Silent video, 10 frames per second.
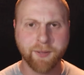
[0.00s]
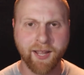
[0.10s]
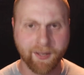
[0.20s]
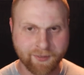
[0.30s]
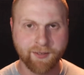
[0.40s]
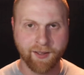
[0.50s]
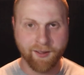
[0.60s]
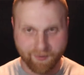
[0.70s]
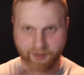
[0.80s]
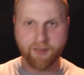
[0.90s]
I'm back.
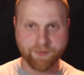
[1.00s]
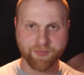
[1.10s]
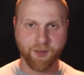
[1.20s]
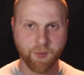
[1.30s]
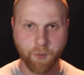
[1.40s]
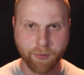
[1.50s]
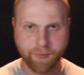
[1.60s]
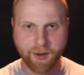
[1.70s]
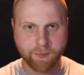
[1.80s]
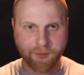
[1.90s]
Yeah, I've done
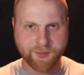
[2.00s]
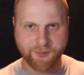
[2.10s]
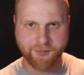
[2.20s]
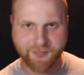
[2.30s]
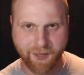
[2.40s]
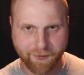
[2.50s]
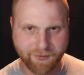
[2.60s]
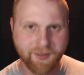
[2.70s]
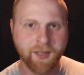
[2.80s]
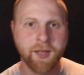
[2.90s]
with my personal
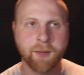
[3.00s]
stuff.